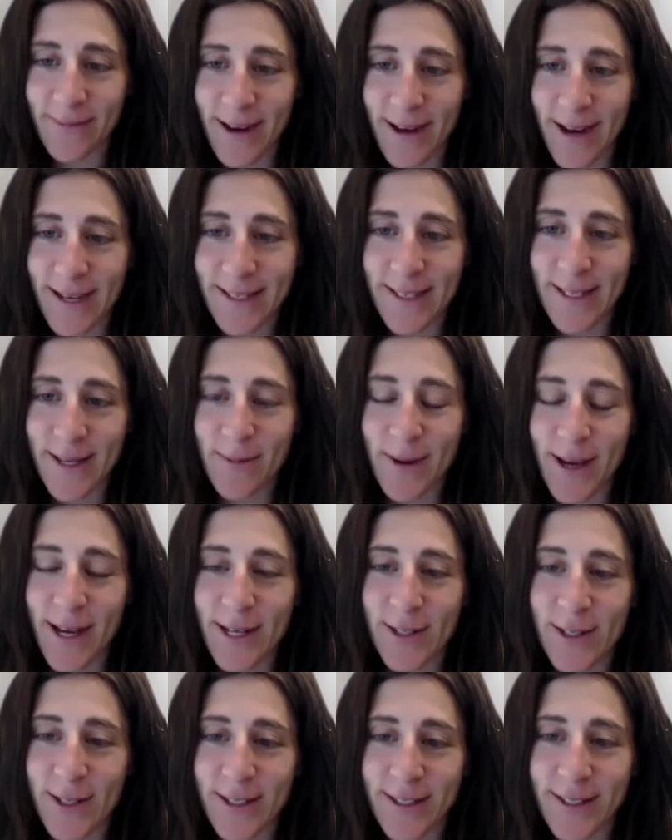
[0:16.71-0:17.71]
I see
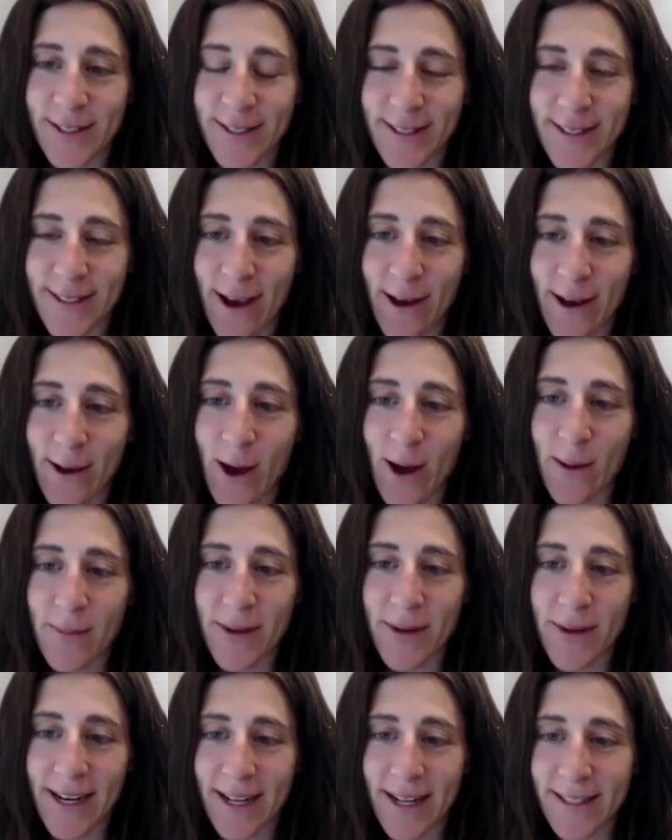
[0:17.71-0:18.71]
patients that come
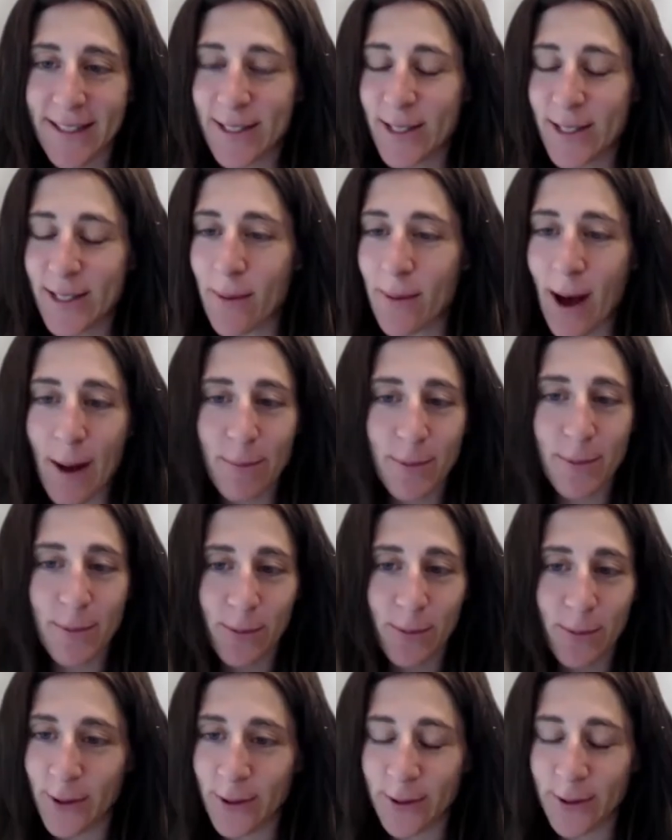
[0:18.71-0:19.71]
in on
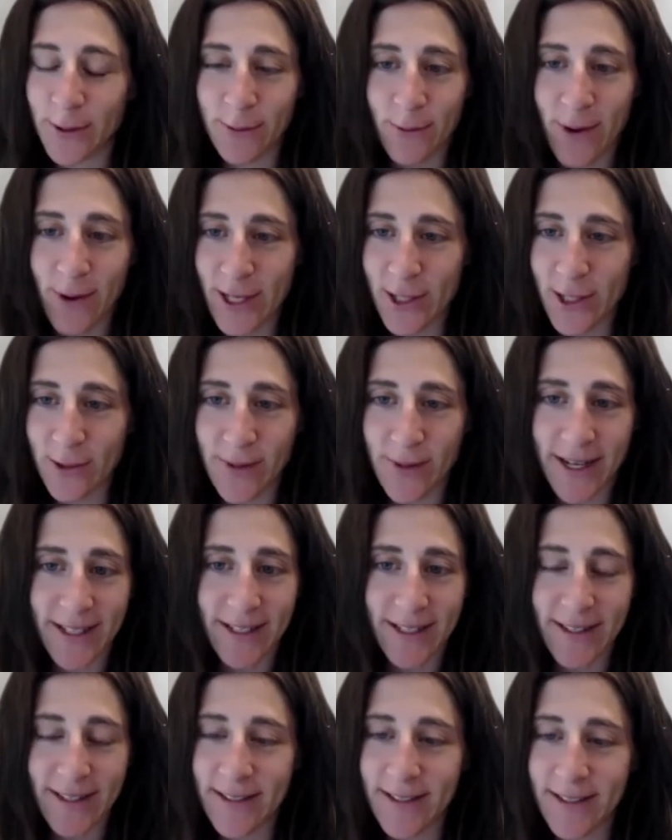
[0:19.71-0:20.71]
suboptimal
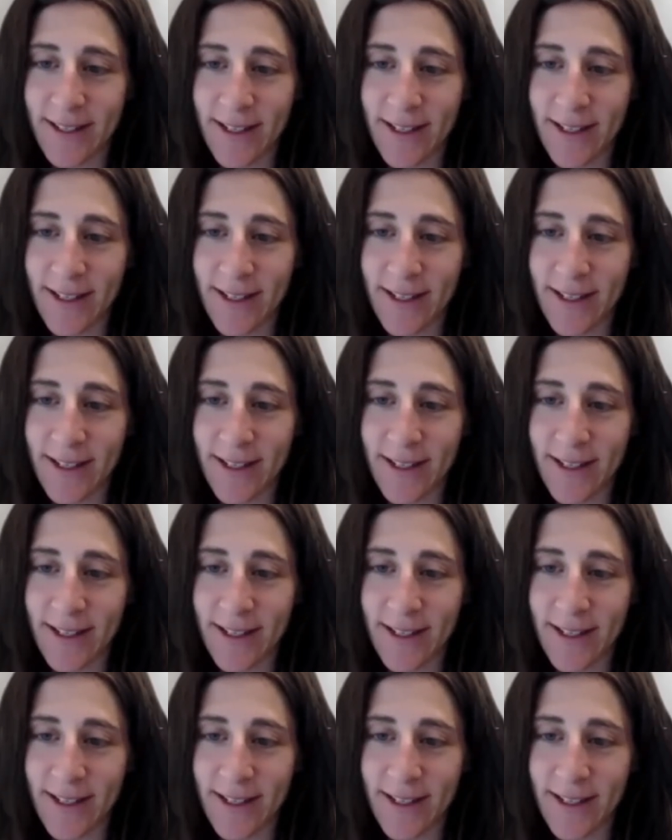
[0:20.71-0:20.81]
regimens,